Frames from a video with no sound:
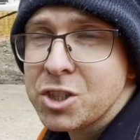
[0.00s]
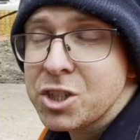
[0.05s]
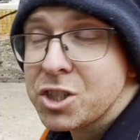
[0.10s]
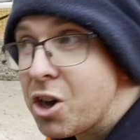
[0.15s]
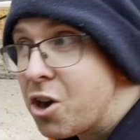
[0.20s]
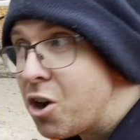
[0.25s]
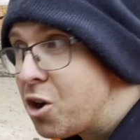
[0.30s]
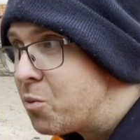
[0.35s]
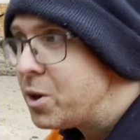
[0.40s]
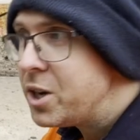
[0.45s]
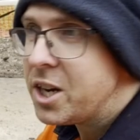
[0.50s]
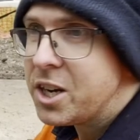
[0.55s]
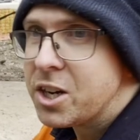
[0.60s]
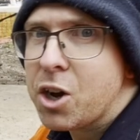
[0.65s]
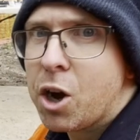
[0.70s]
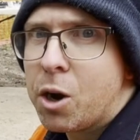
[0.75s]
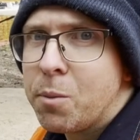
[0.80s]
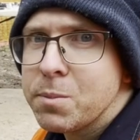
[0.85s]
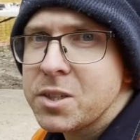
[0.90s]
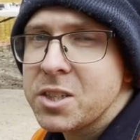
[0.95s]
So we need to
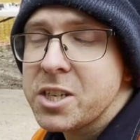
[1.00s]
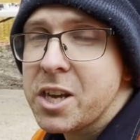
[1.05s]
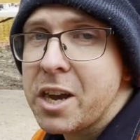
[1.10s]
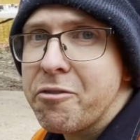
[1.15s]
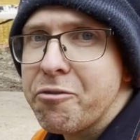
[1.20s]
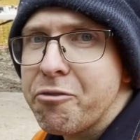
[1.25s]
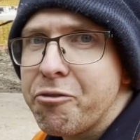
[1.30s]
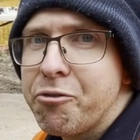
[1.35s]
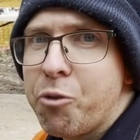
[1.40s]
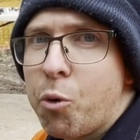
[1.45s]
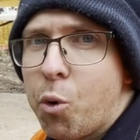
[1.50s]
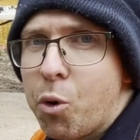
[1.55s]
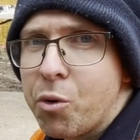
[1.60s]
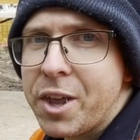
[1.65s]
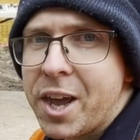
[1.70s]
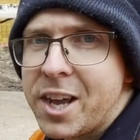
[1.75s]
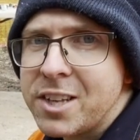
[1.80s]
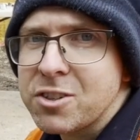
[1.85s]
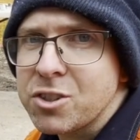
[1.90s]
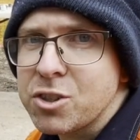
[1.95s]
compensate for
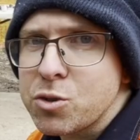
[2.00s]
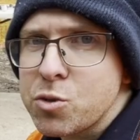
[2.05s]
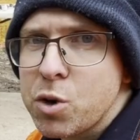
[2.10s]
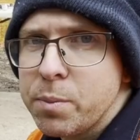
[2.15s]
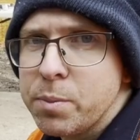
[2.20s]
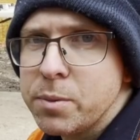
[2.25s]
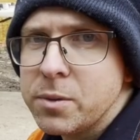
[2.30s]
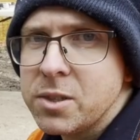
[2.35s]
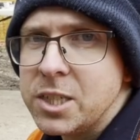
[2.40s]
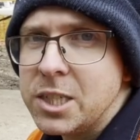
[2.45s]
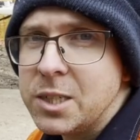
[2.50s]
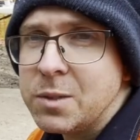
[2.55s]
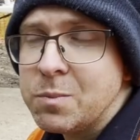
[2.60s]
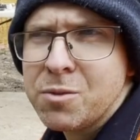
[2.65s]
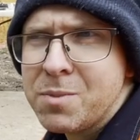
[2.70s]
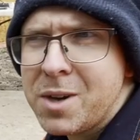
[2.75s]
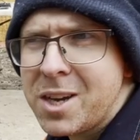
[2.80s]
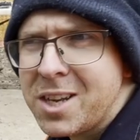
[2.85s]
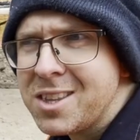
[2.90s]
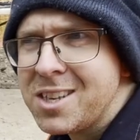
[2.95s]
that discrepancy.
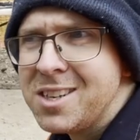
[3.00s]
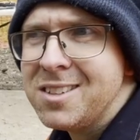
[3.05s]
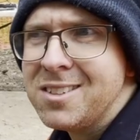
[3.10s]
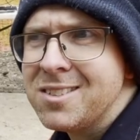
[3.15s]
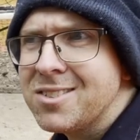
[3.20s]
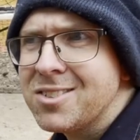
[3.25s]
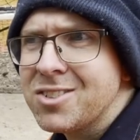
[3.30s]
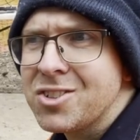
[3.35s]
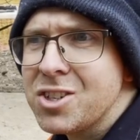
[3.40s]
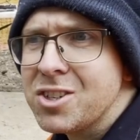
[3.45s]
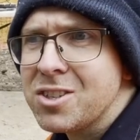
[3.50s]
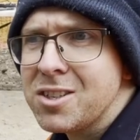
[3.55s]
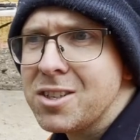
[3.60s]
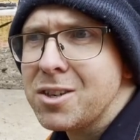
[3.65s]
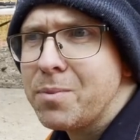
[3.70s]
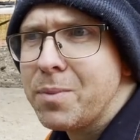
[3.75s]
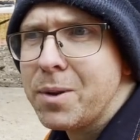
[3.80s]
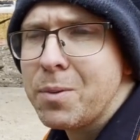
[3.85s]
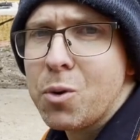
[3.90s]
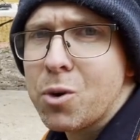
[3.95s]
To make things just a
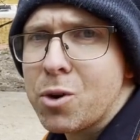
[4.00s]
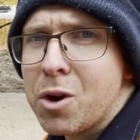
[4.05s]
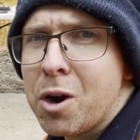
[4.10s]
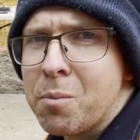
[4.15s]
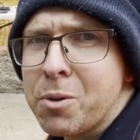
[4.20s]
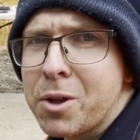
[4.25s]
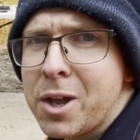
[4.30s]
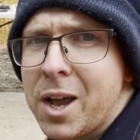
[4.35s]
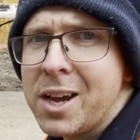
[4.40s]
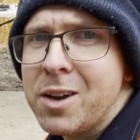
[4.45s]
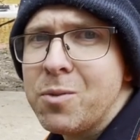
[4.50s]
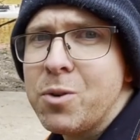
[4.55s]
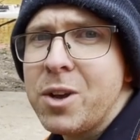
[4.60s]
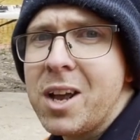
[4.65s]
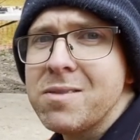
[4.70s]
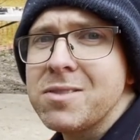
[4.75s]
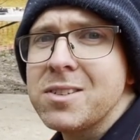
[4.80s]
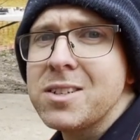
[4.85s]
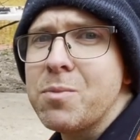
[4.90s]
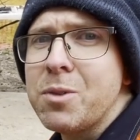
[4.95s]
little bit more complicated, we
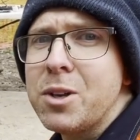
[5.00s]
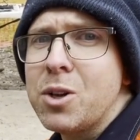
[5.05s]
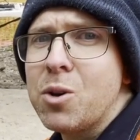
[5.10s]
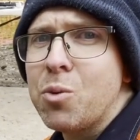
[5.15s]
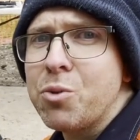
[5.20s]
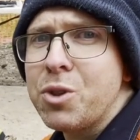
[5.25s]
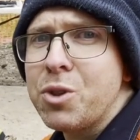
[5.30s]
have something called